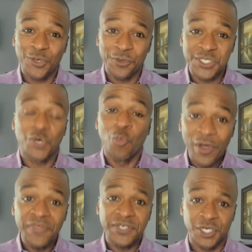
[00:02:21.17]
horse to
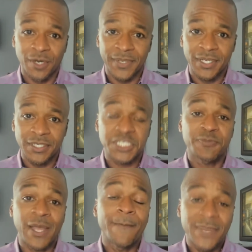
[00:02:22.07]
win the Derby
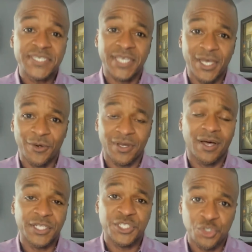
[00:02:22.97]
despite missing out
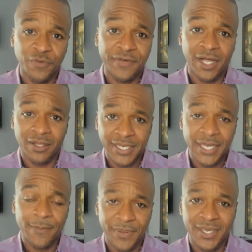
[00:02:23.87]
on his juvenile
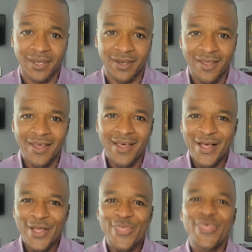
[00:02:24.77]
campaign.
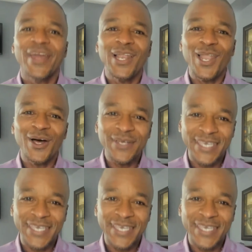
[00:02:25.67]
Then along